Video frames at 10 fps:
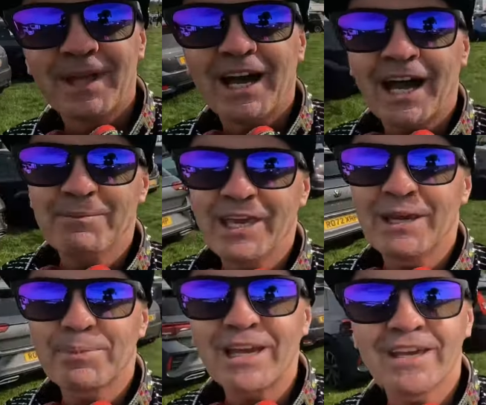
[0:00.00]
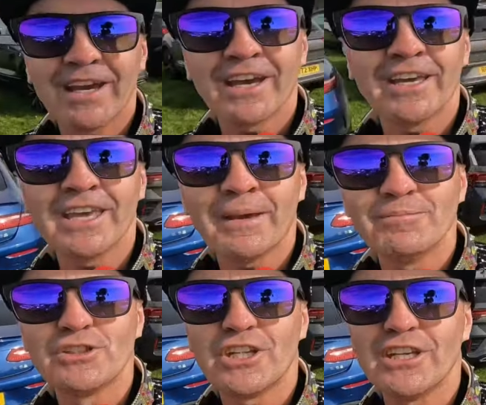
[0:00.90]
I'm here by A
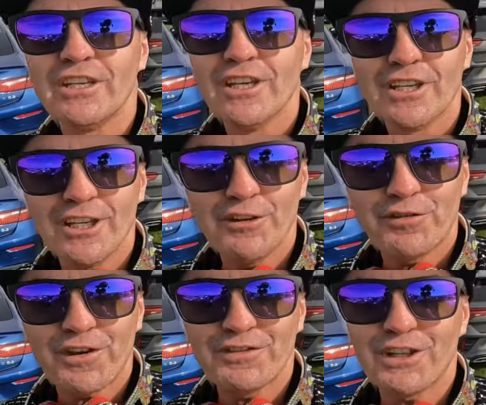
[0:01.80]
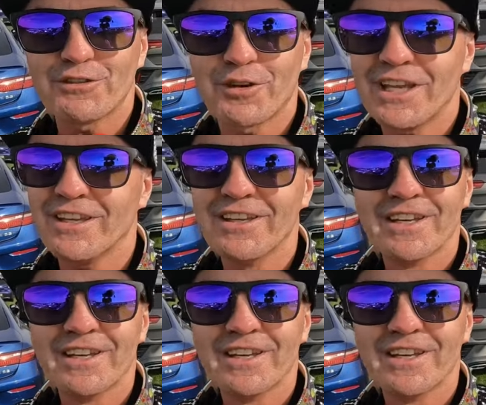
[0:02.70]
M G E fifty-three.